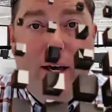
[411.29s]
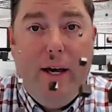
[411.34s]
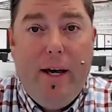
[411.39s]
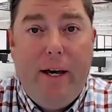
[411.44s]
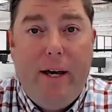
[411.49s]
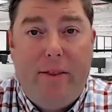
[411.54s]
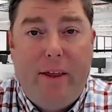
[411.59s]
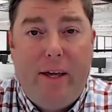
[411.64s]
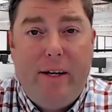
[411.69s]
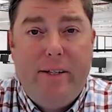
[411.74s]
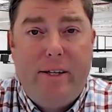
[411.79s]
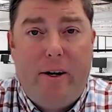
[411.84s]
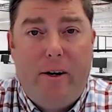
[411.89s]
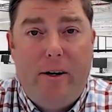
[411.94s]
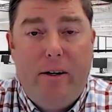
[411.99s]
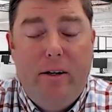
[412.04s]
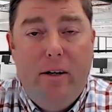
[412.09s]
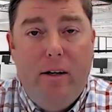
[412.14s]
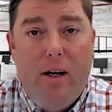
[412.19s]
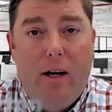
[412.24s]
Hey, thanks,
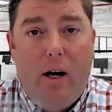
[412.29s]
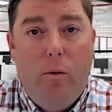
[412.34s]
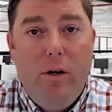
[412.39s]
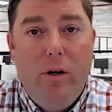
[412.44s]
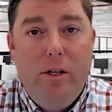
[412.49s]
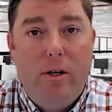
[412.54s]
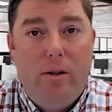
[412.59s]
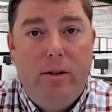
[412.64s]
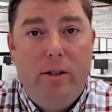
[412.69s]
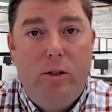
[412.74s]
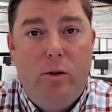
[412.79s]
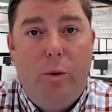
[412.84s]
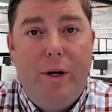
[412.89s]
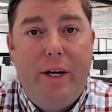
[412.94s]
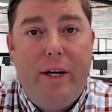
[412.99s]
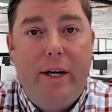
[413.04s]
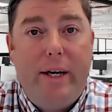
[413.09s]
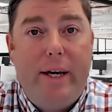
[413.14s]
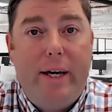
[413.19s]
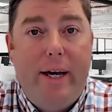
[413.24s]
Aaron. I want to start this week
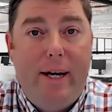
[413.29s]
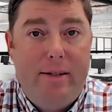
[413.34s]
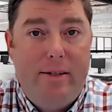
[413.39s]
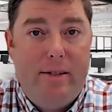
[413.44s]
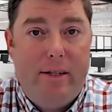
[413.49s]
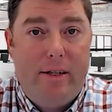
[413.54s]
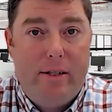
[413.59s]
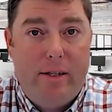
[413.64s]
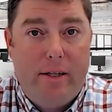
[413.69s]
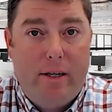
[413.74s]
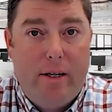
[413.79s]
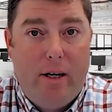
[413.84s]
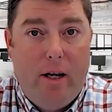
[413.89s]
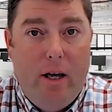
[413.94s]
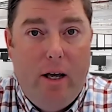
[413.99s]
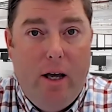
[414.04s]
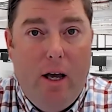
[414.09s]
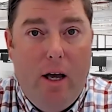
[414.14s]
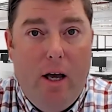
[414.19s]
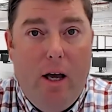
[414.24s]
in Kensington.
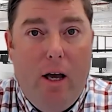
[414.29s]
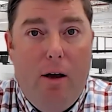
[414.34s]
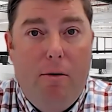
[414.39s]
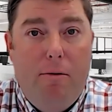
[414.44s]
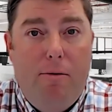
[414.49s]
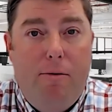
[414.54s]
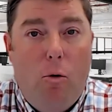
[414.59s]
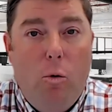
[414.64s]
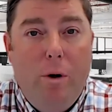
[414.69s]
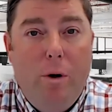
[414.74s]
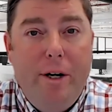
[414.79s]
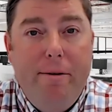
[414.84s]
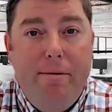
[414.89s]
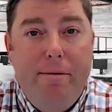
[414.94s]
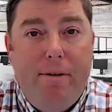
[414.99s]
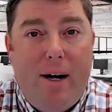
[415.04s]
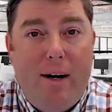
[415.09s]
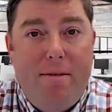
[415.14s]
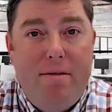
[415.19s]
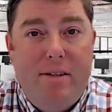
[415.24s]

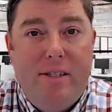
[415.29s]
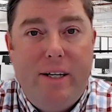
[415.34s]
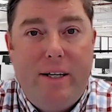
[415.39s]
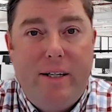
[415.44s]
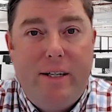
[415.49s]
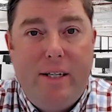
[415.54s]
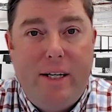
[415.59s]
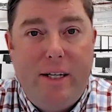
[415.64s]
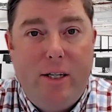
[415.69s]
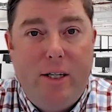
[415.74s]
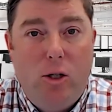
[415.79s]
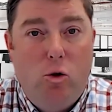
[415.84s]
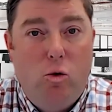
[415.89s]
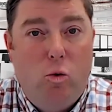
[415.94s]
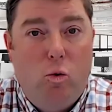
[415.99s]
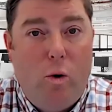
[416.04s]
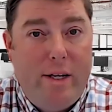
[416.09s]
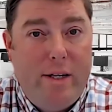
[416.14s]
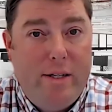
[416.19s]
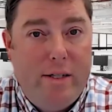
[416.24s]
4516
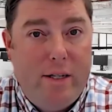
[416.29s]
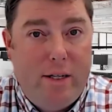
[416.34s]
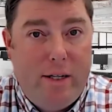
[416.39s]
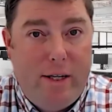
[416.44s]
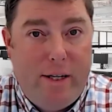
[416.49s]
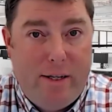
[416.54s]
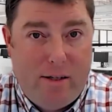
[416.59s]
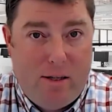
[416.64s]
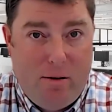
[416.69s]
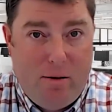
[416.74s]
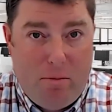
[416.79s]
Dresden hits the